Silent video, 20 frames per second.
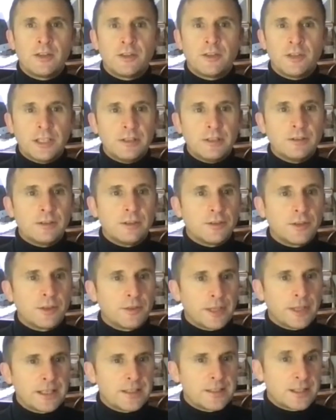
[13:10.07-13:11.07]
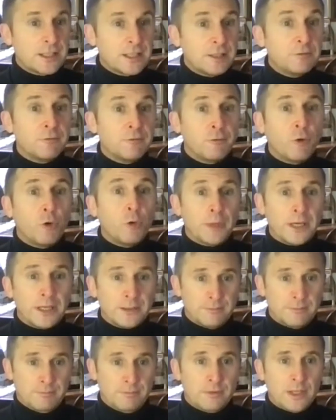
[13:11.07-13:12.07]
the things that inform
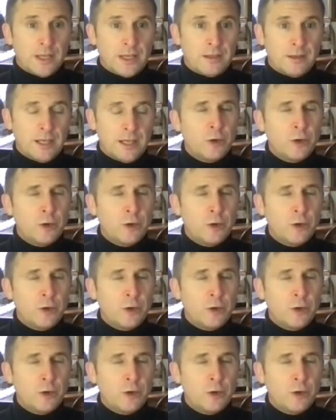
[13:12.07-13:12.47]
it. That, and